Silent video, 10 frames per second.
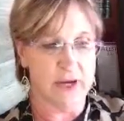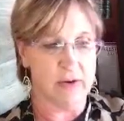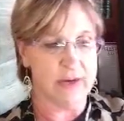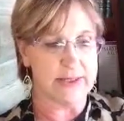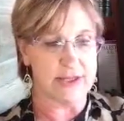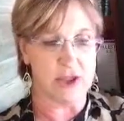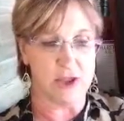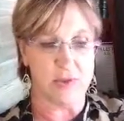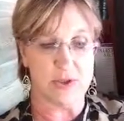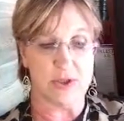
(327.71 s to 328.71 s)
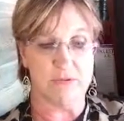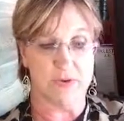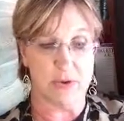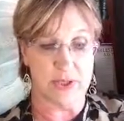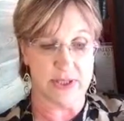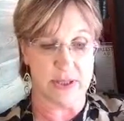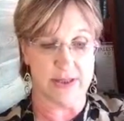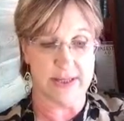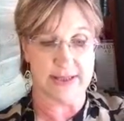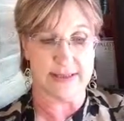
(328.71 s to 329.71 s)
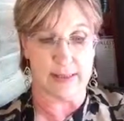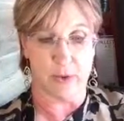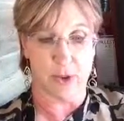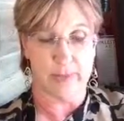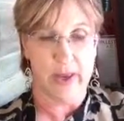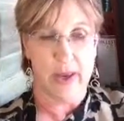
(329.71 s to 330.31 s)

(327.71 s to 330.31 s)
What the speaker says: areas that she wants to focus on this summer.